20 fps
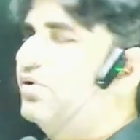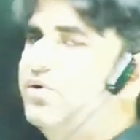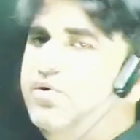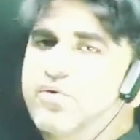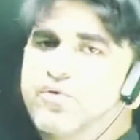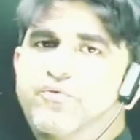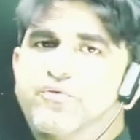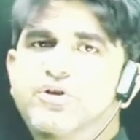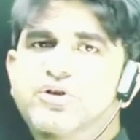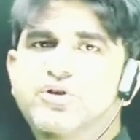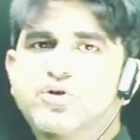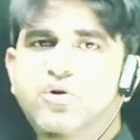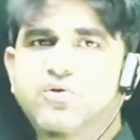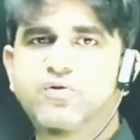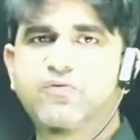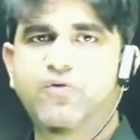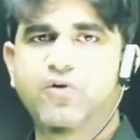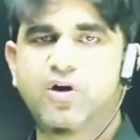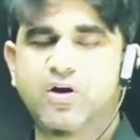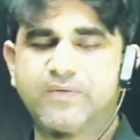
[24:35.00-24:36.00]
Which of the
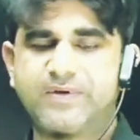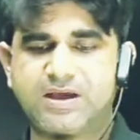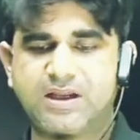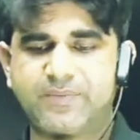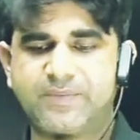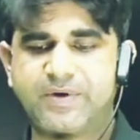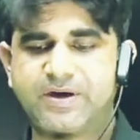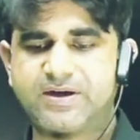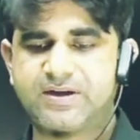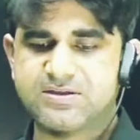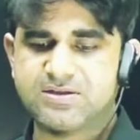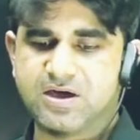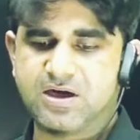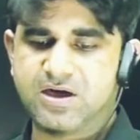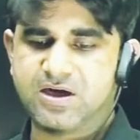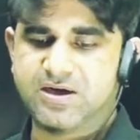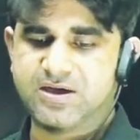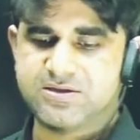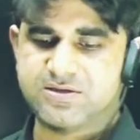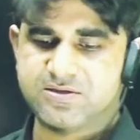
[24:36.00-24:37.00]
following element is the
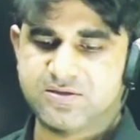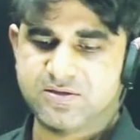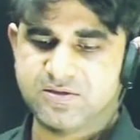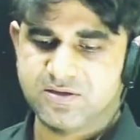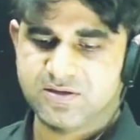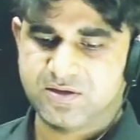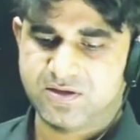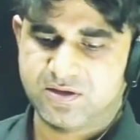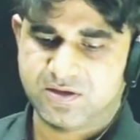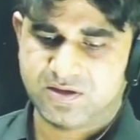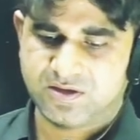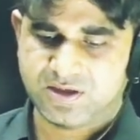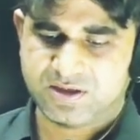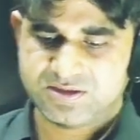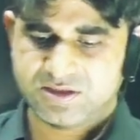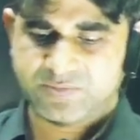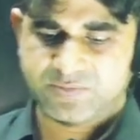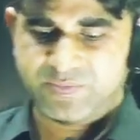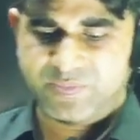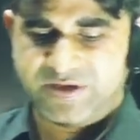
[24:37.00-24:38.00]
hardest?
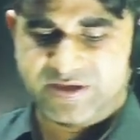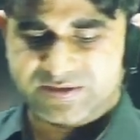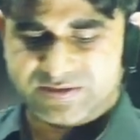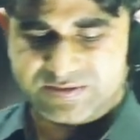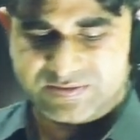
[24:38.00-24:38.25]
Answer, please.